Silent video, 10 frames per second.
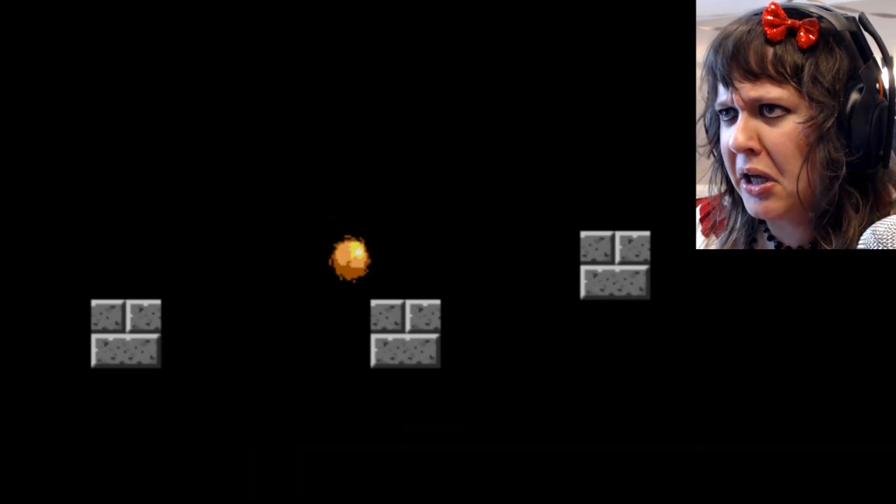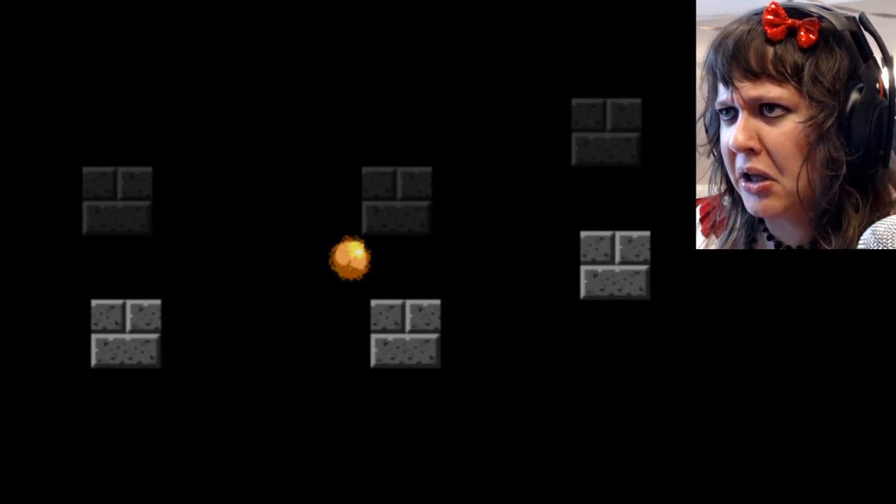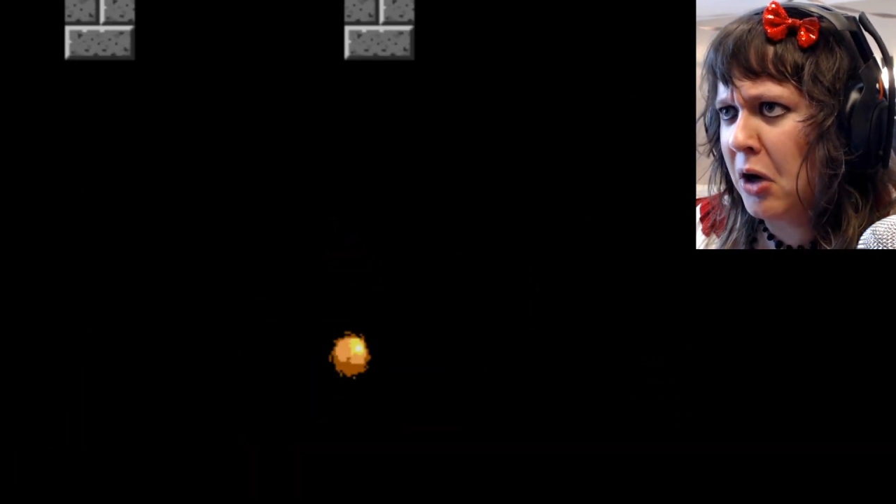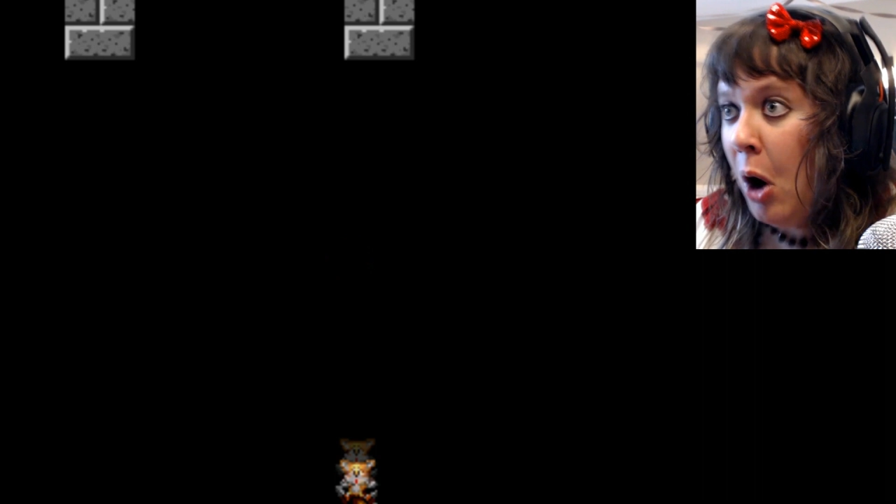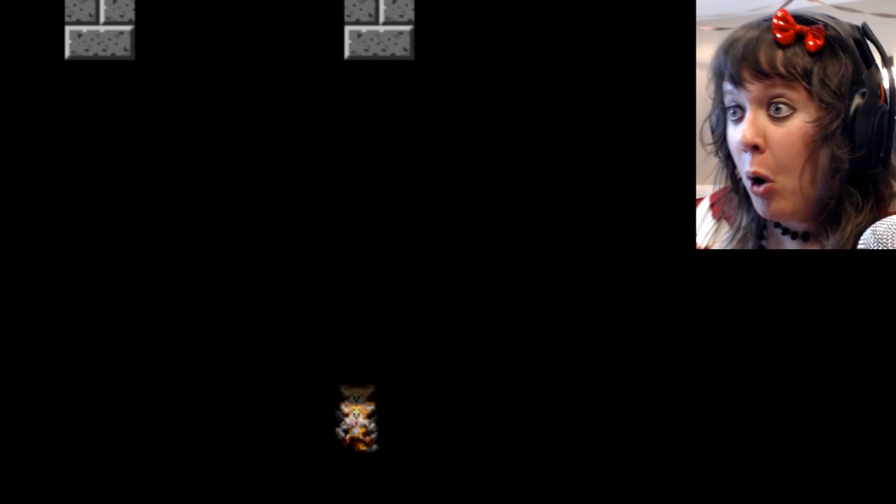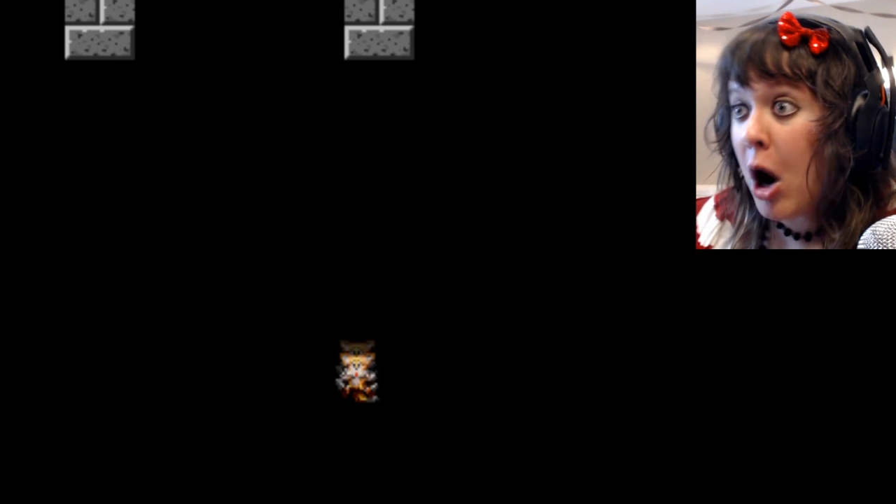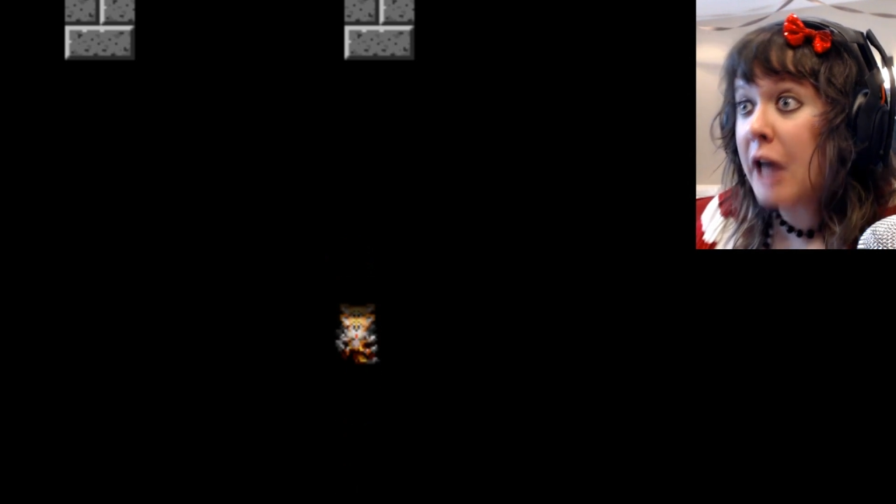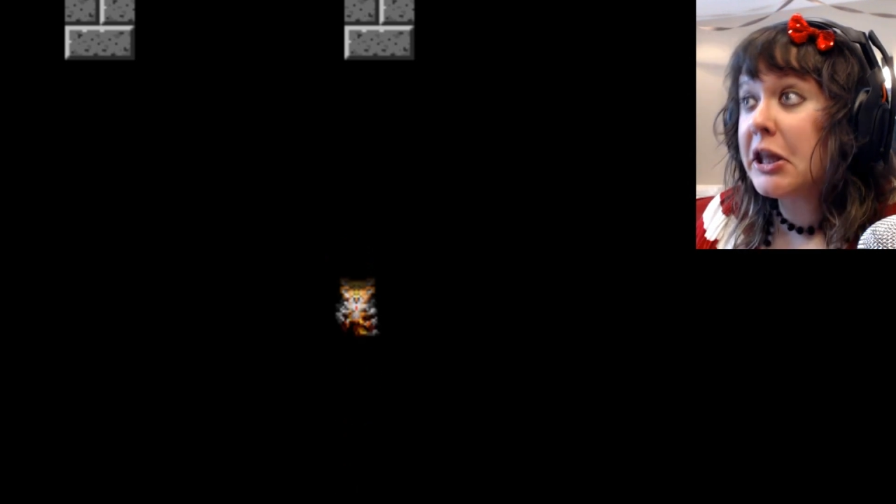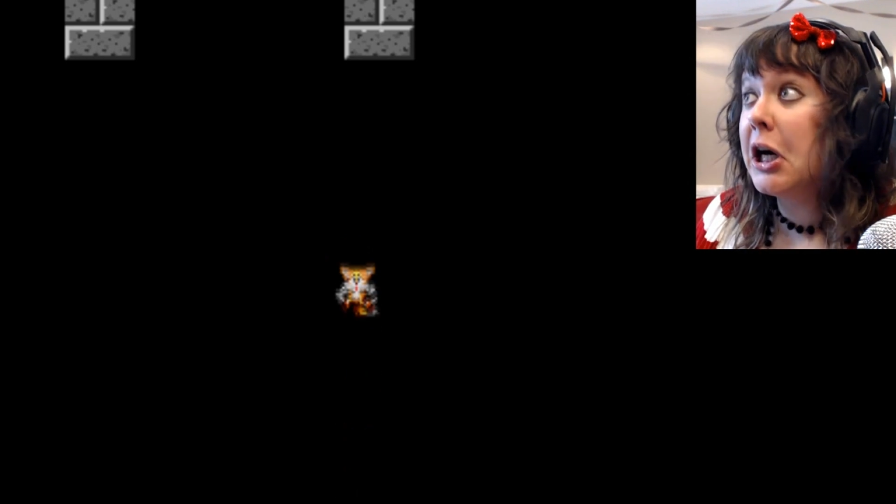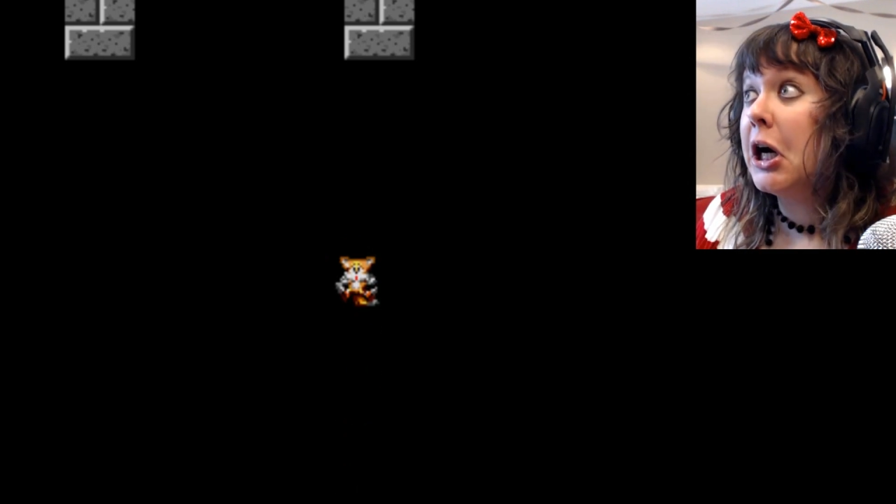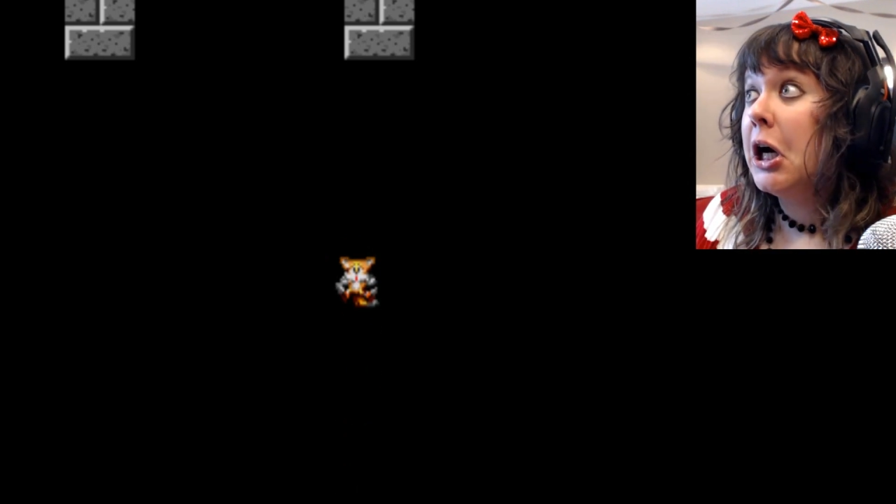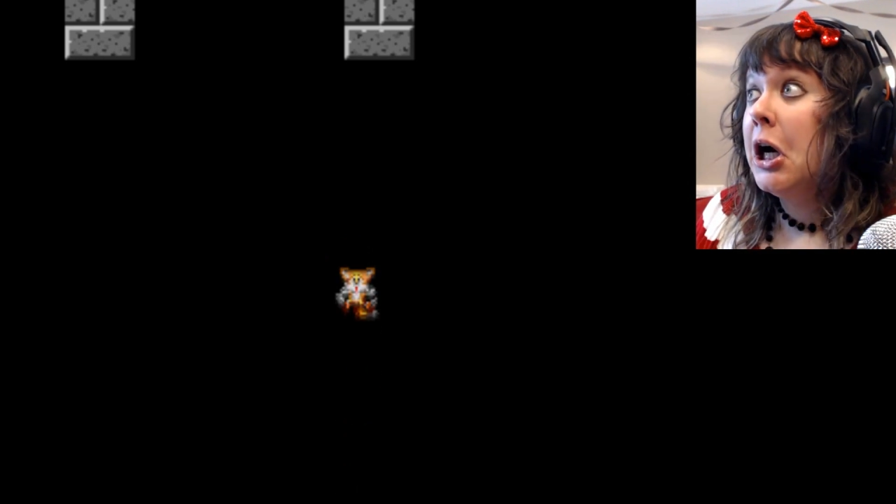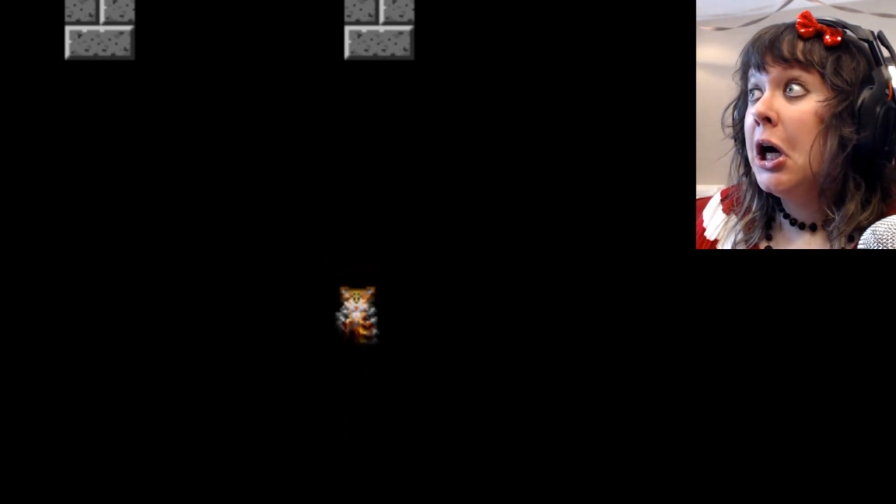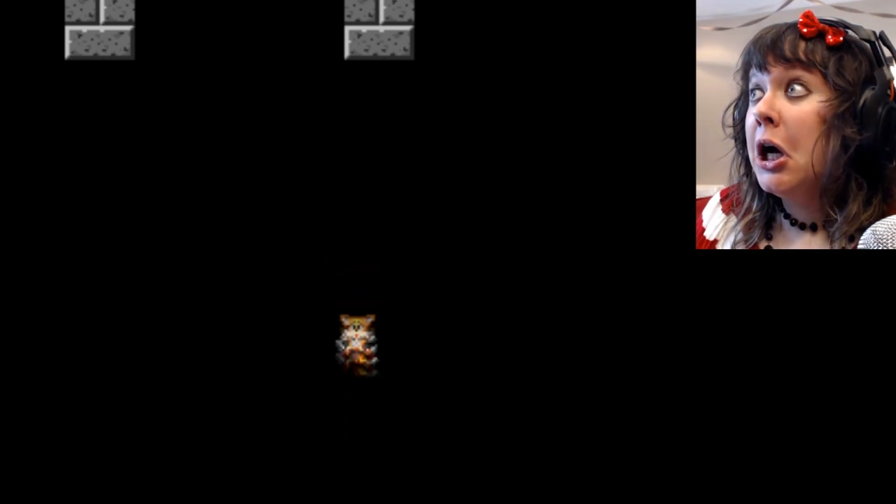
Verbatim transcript: Hello? What the?